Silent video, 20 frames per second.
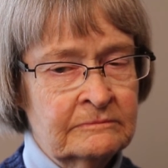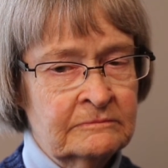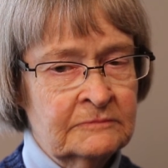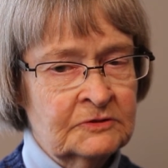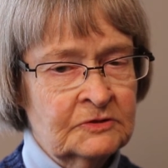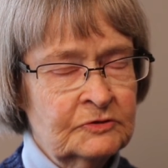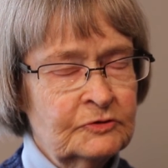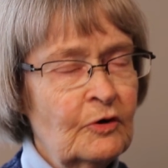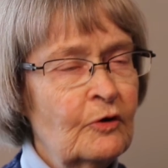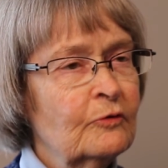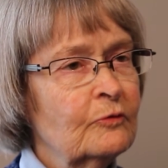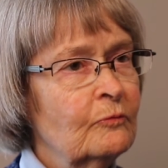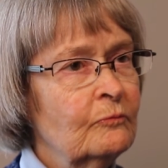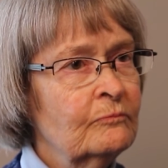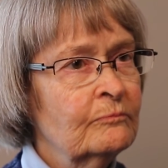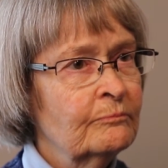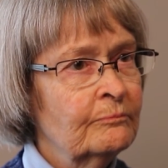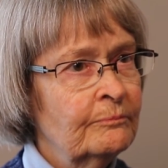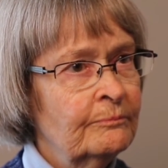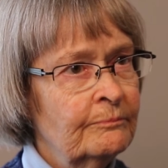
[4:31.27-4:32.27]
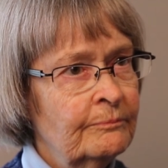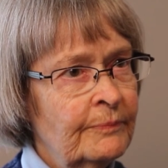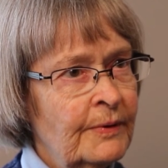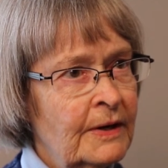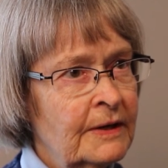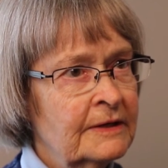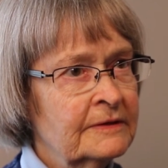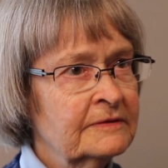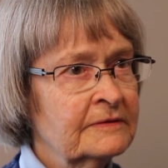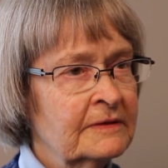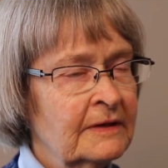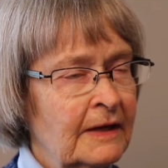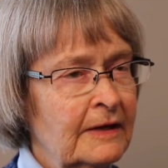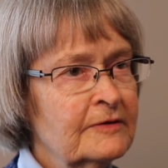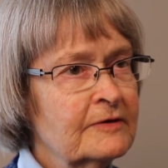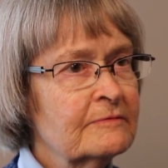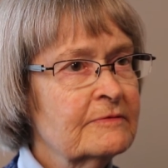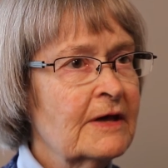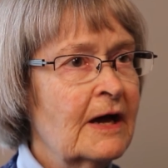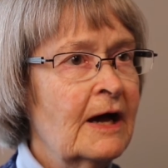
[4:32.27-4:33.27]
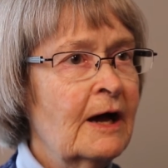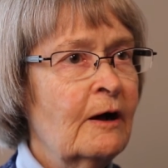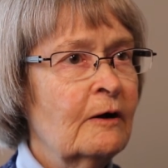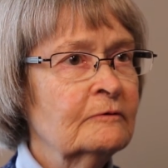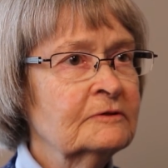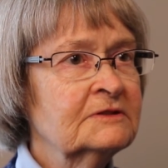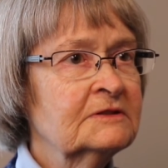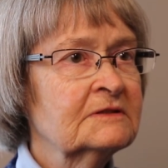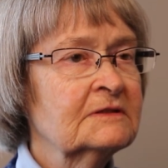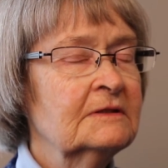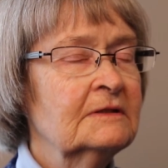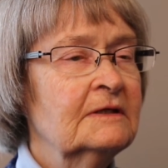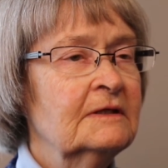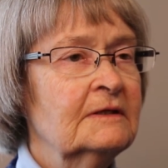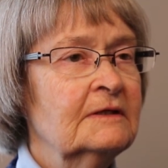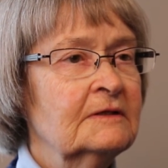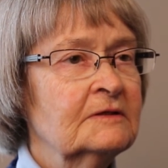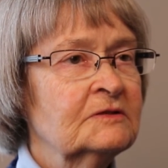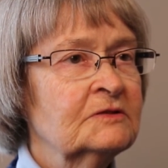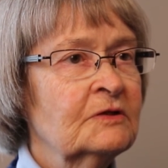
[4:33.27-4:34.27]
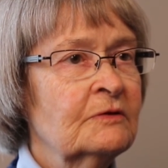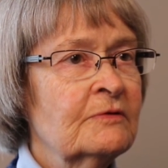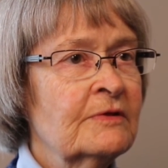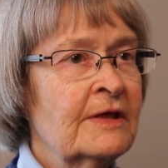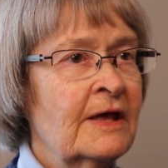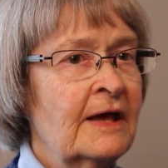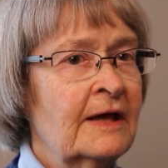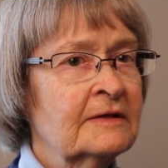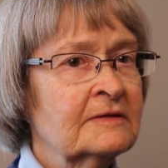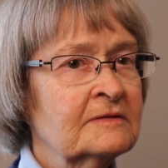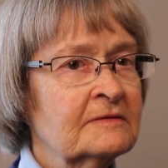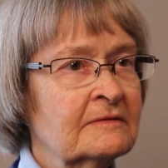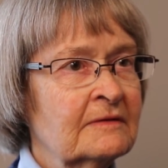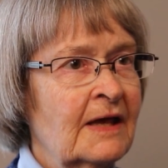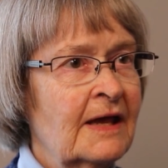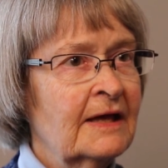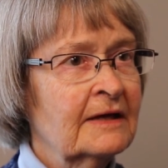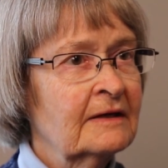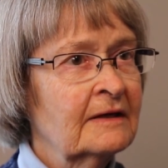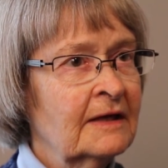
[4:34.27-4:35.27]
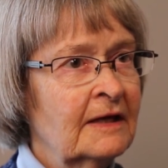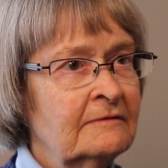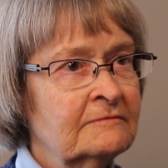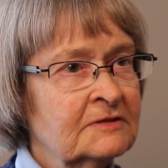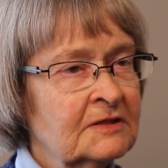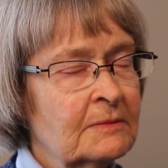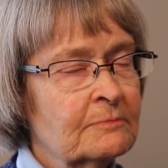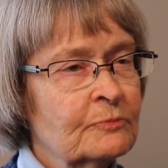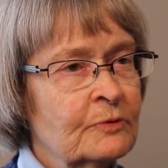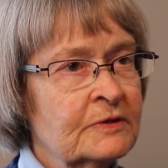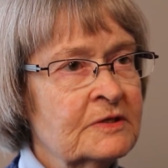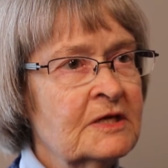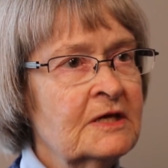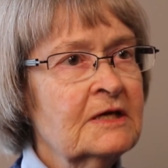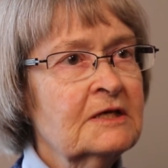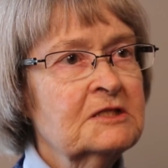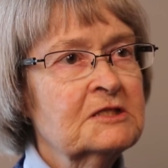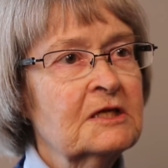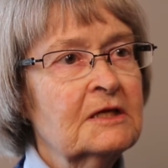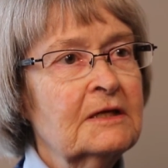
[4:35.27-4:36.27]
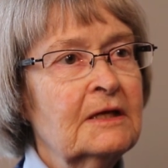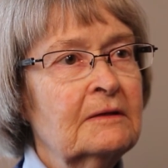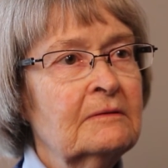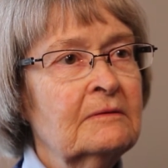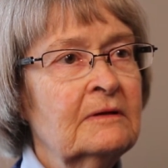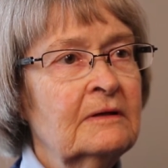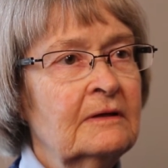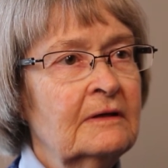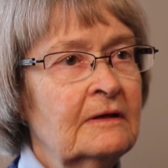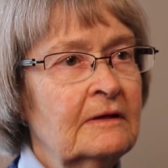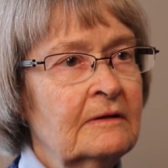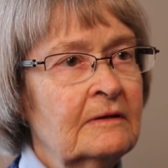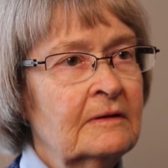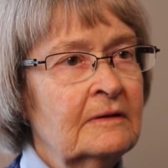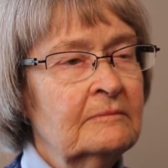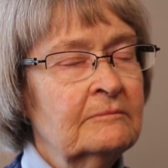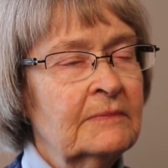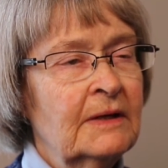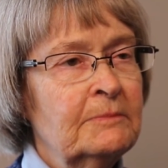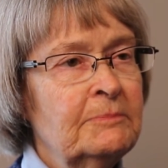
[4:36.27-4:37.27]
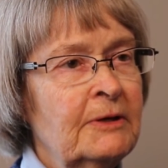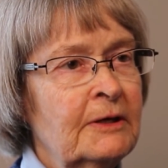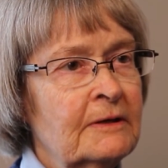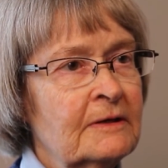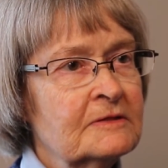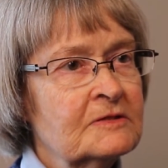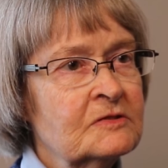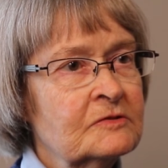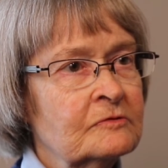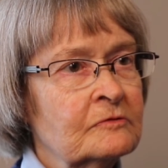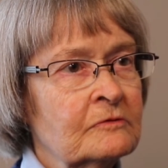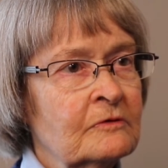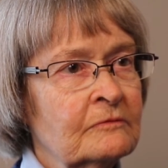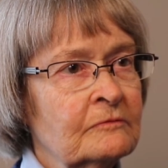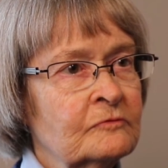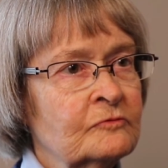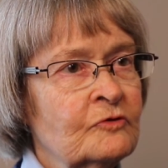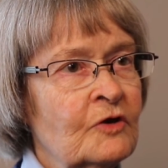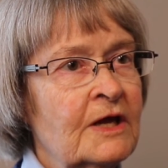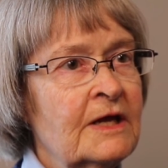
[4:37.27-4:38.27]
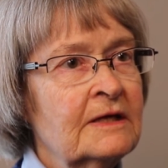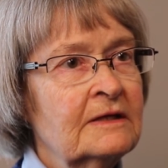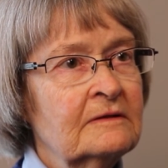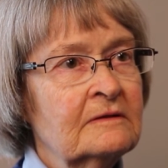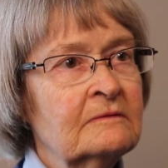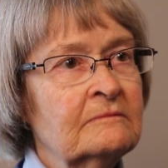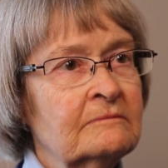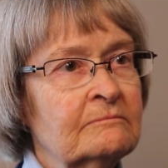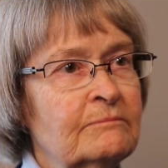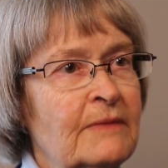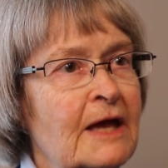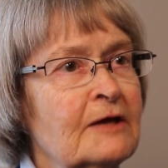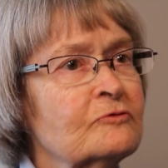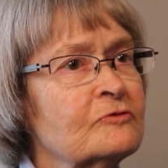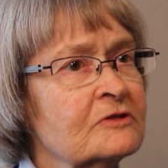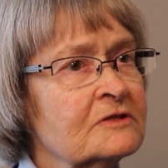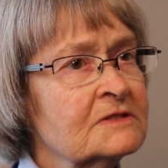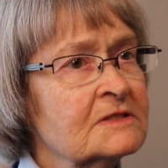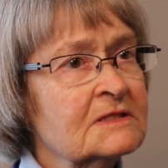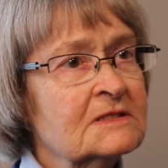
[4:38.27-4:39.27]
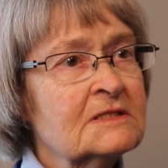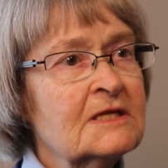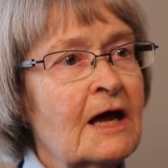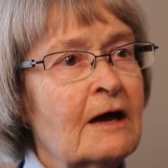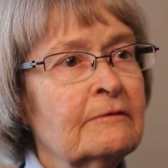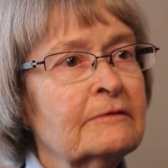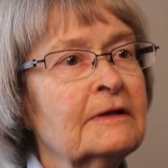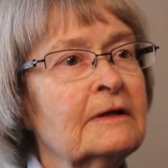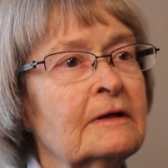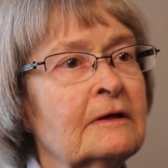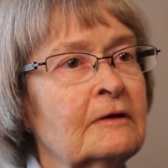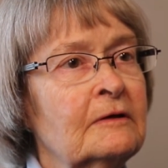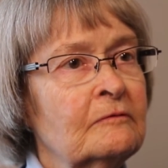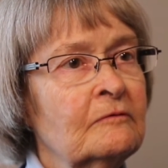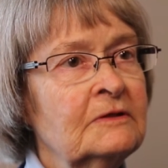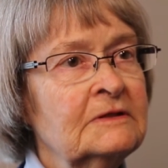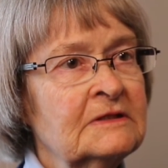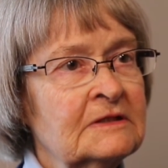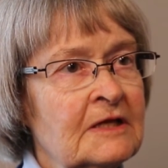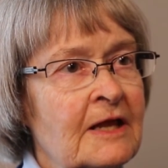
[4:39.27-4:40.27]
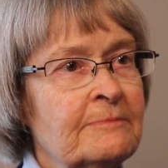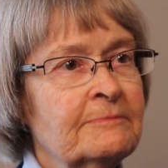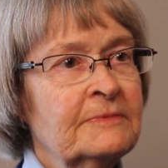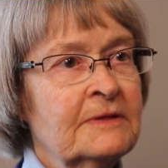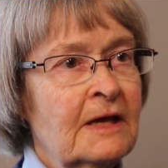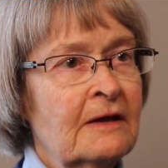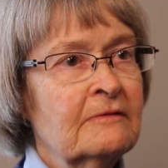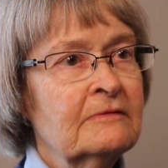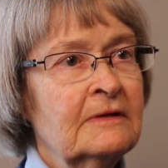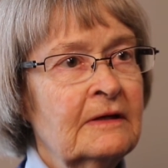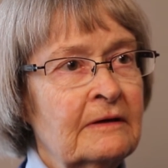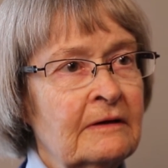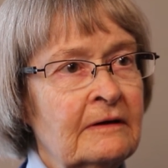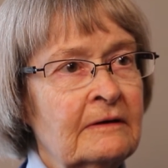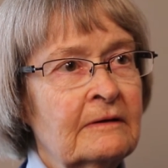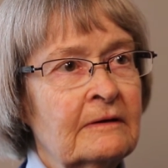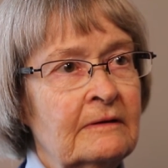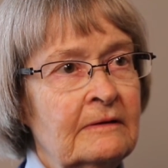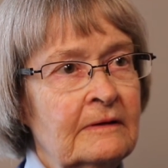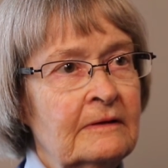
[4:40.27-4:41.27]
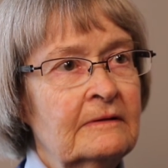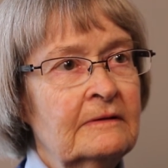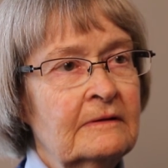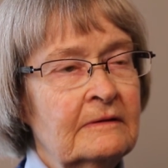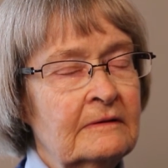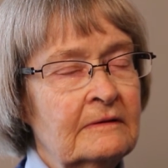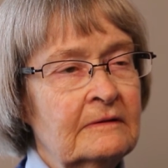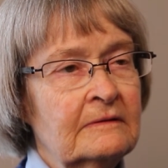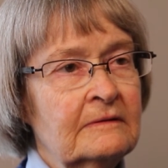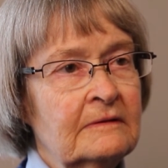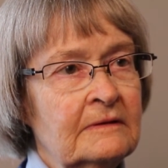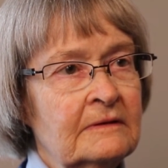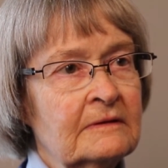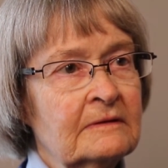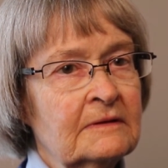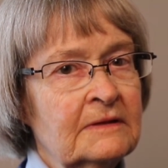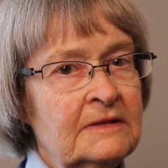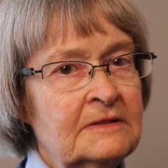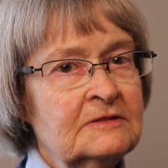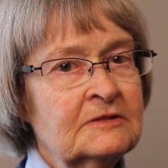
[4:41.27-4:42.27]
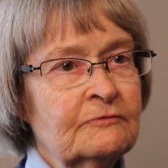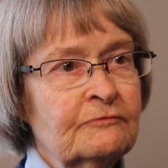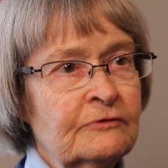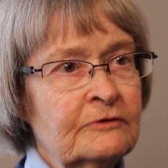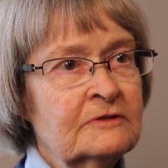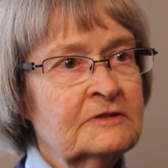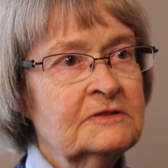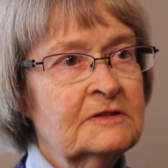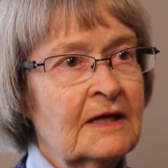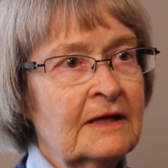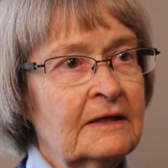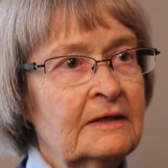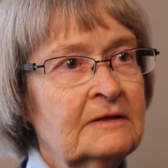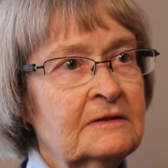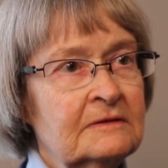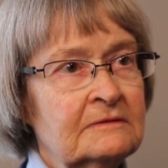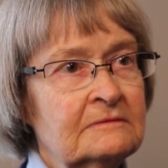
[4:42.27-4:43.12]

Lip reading: stone part under the house, so that gave some protection. And my parents dragged mattresses down there, and we slept down there, at least the first night.